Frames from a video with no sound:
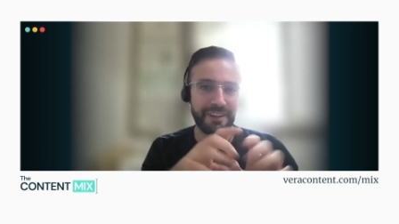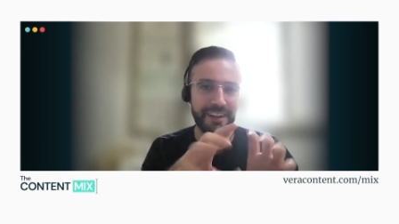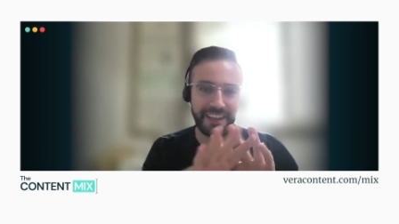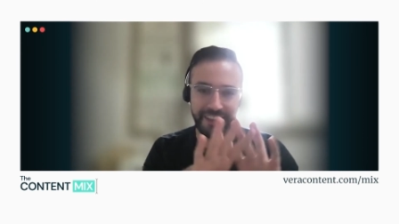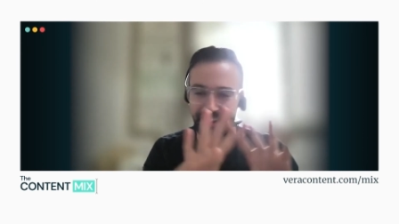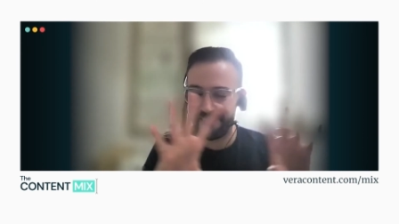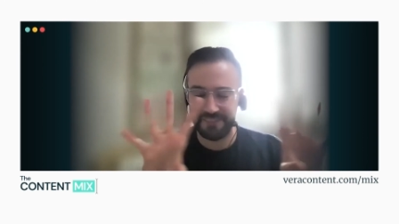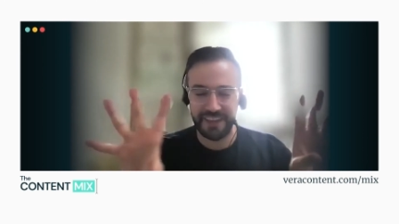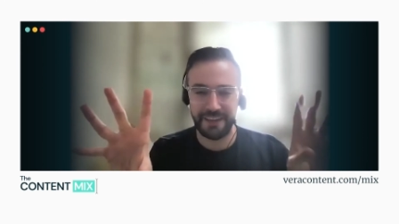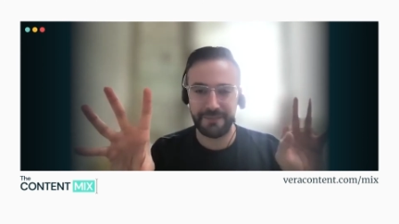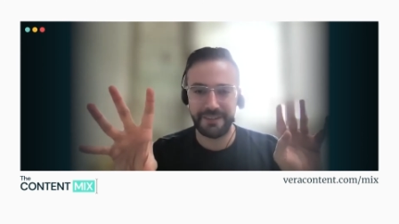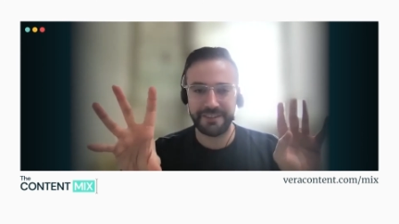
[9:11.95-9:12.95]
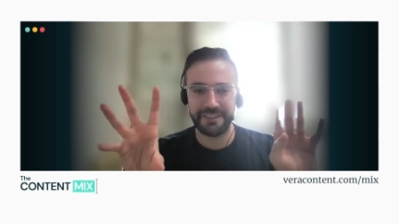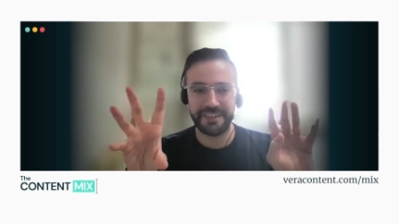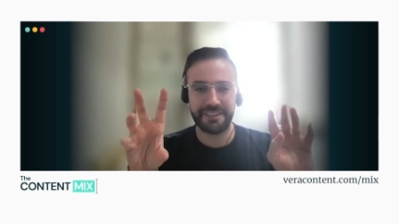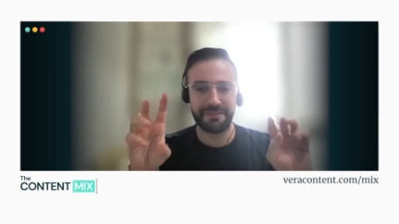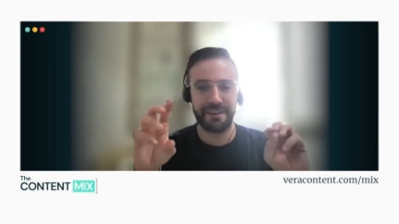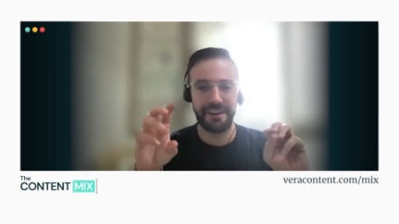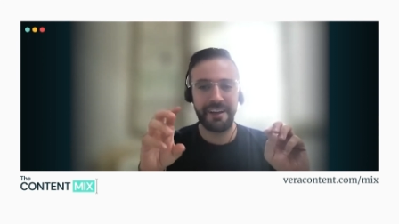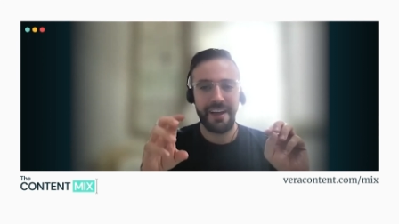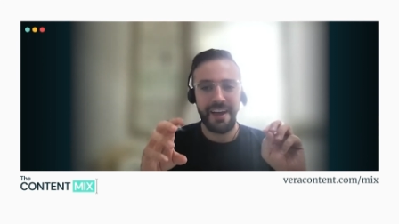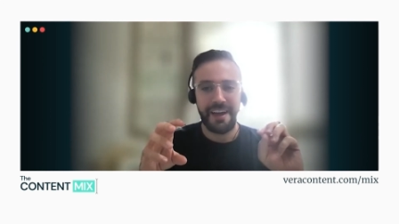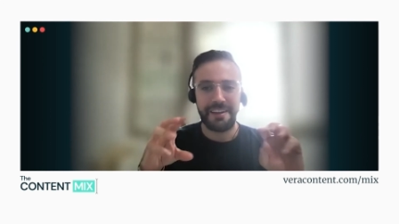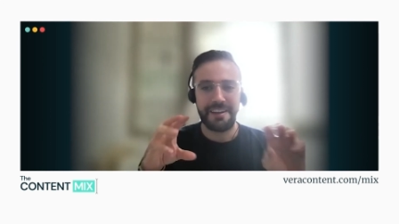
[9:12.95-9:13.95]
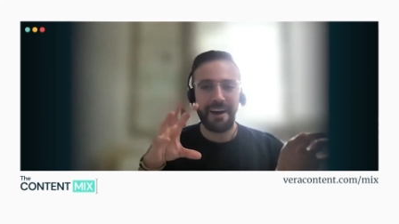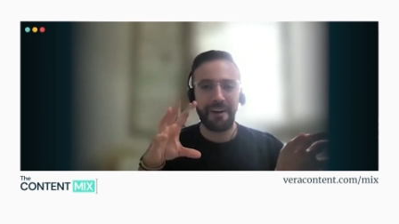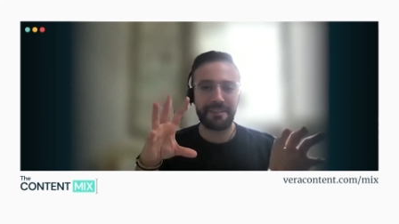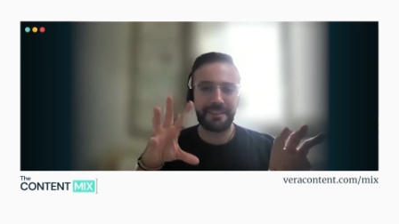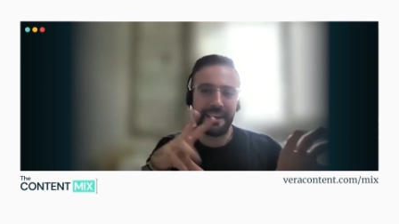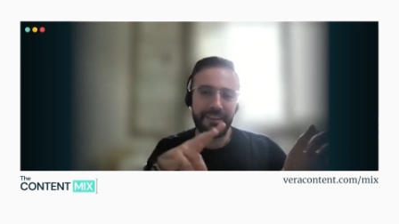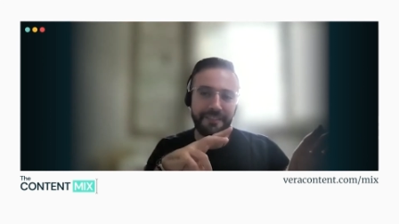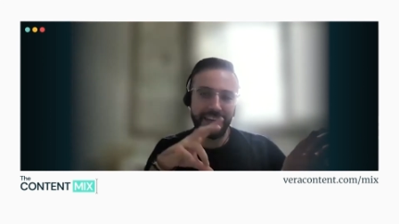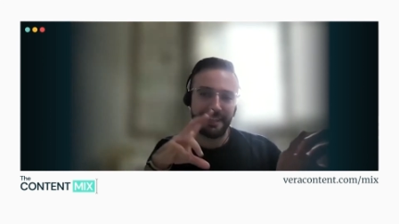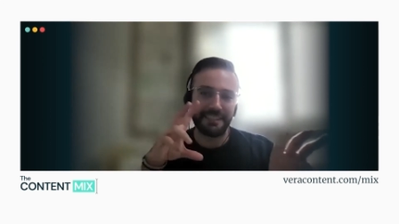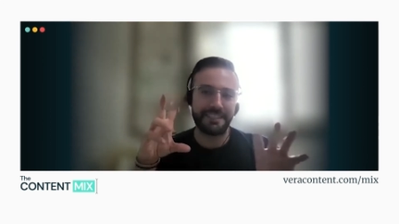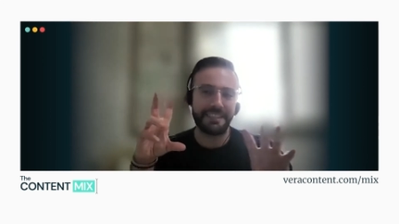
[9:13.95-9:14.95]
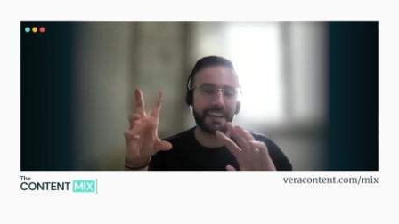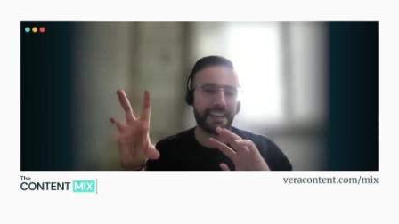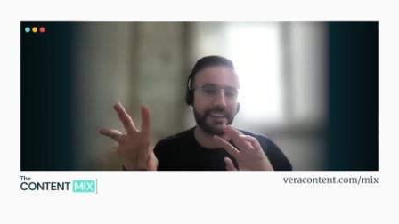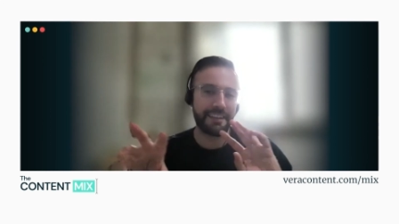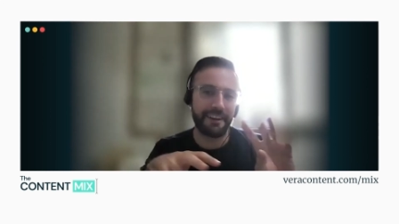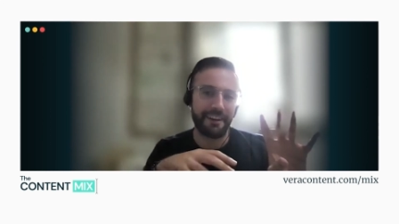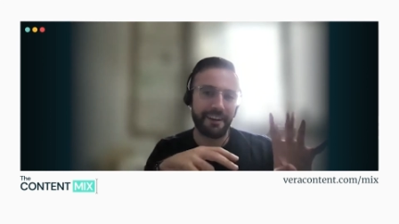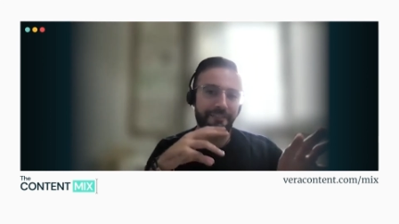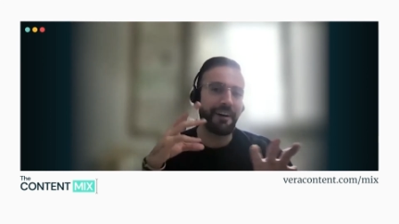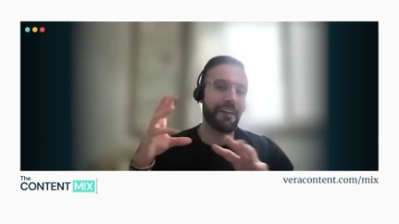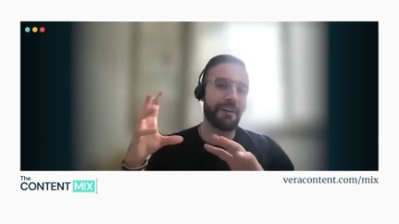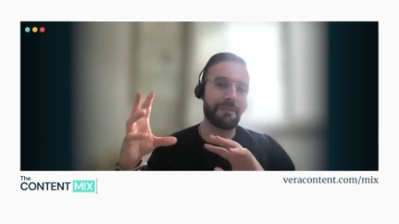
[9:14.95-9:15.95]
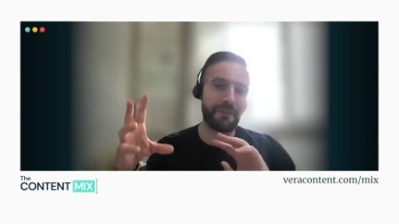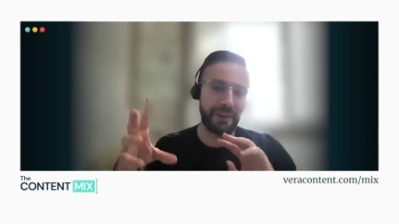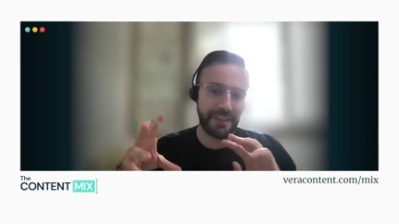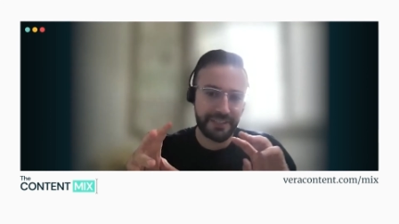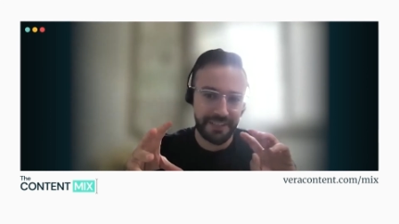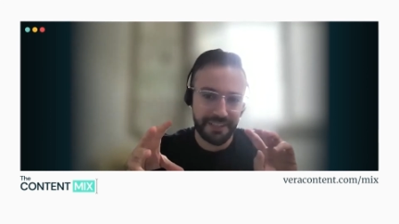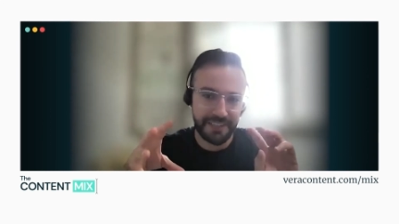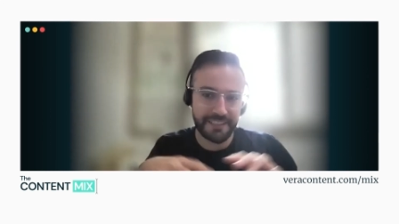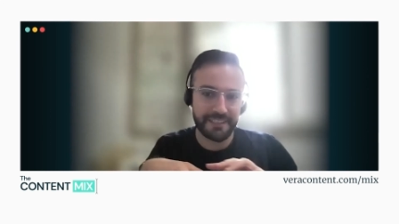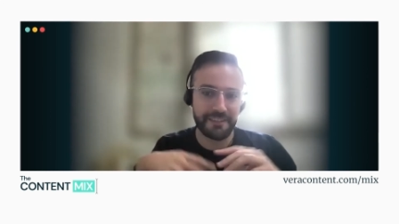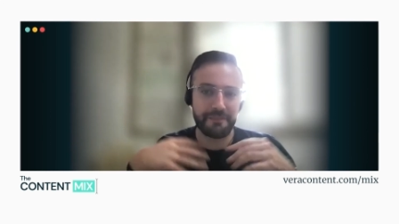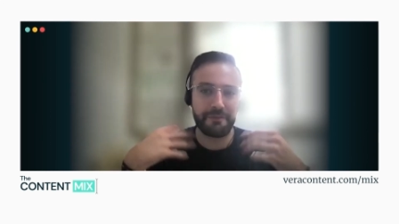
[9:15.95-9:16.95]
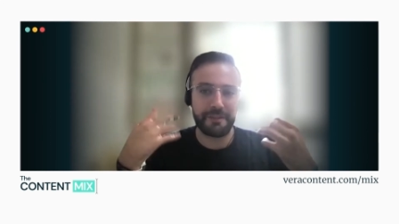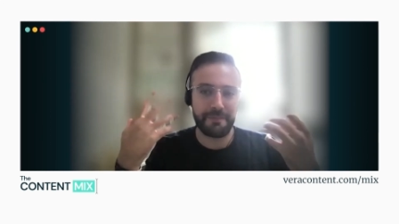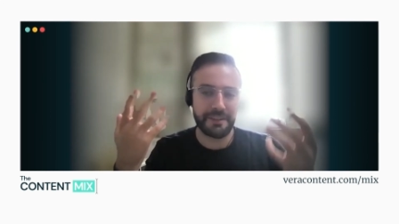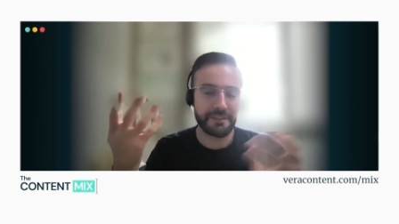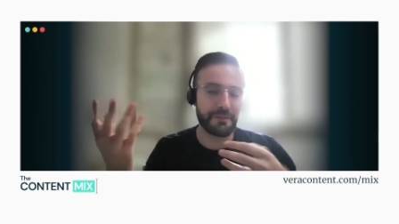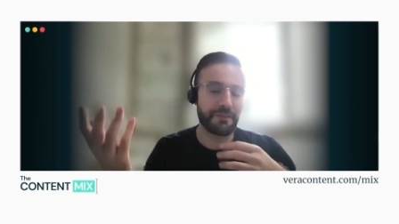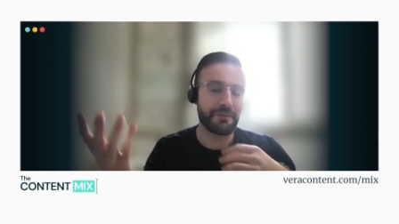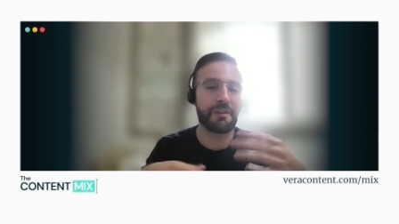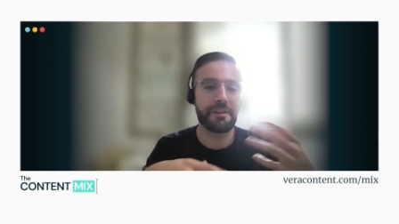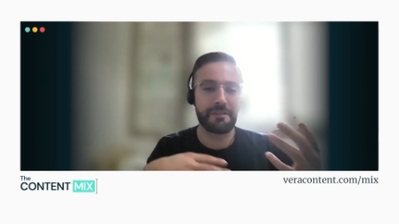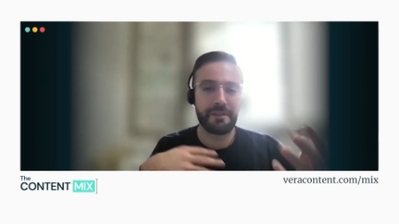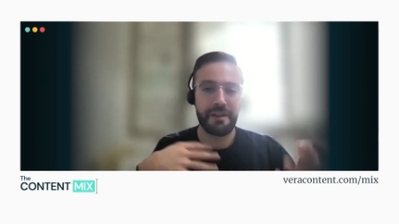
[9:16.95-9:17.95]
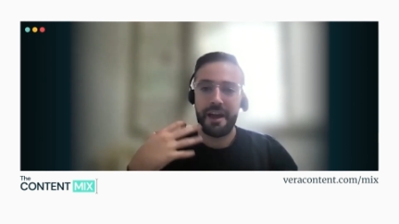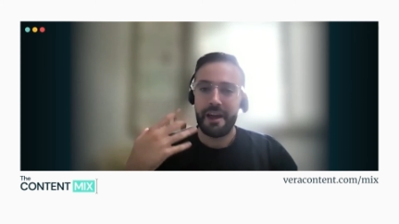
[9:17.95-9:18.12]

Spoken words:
And I love that imagery as well. Now, it's kind of like a secondary follow-up question is because we mentioned before you